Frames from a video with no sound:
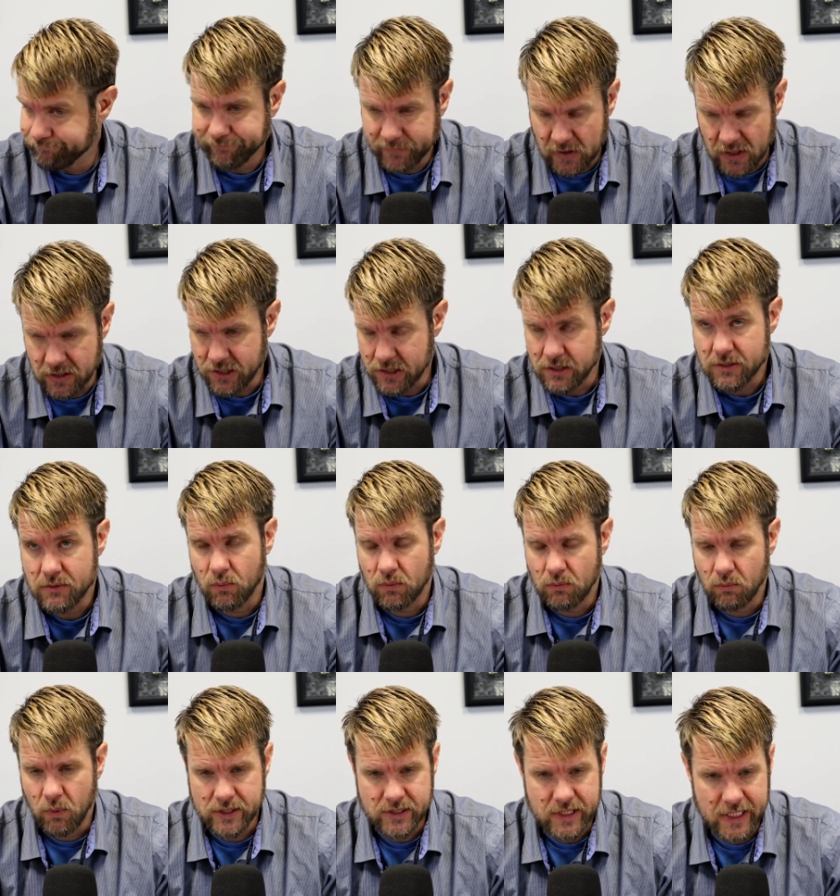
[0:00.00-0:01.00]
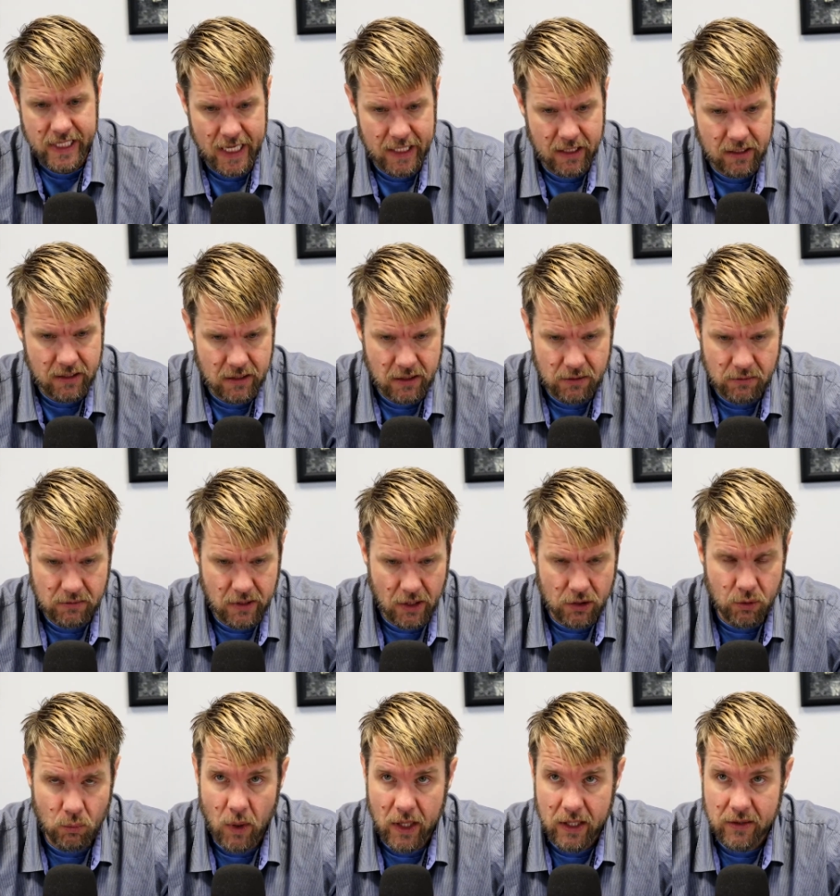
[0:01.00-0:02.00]
It just, once again,
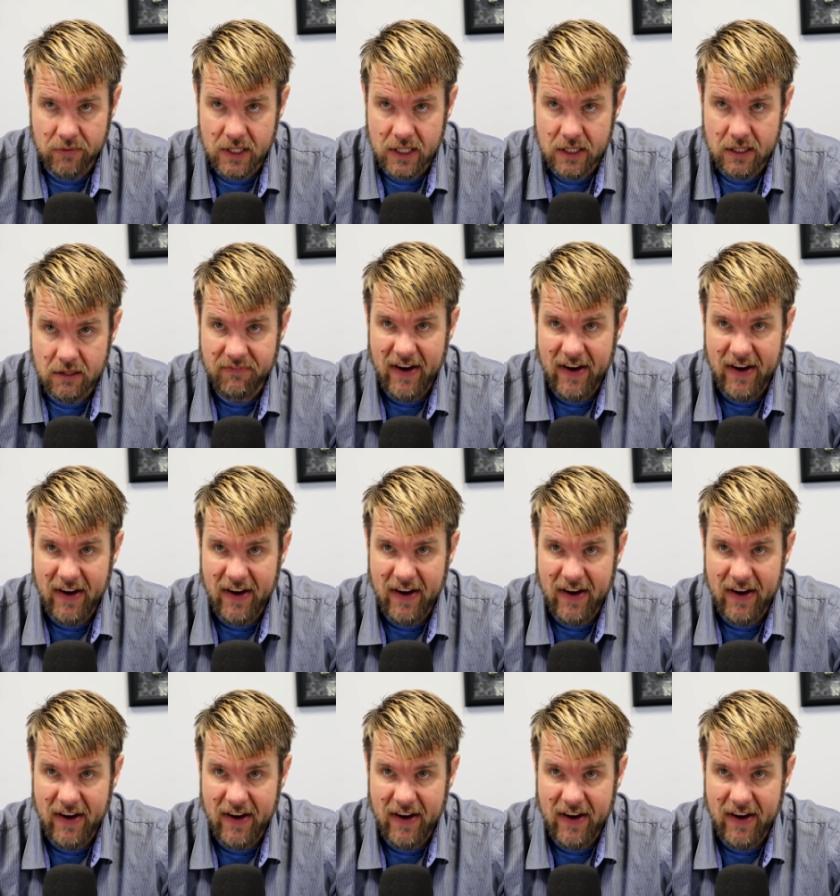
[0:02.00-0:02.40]
another one of the